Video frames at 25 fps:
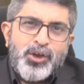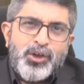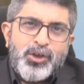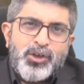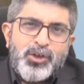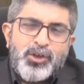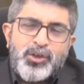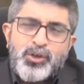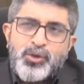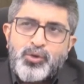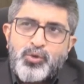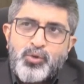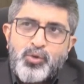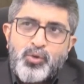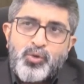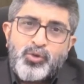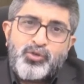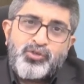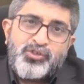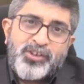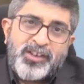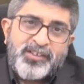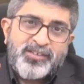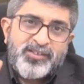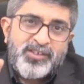You
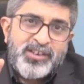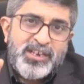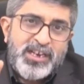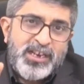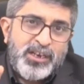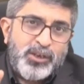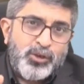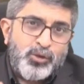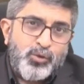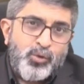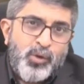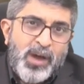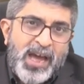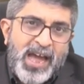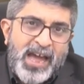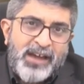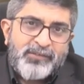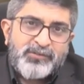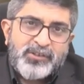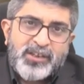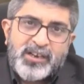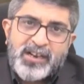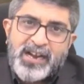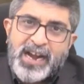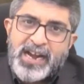just need to
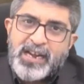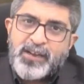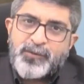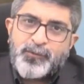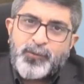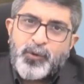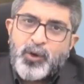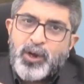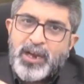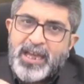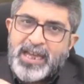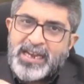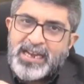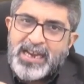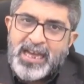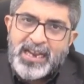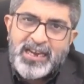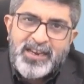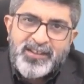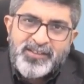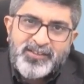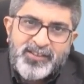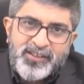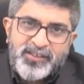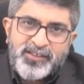have the rightful
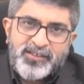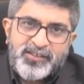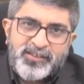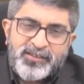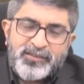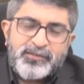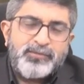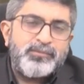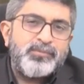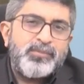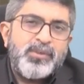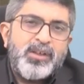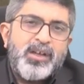analysis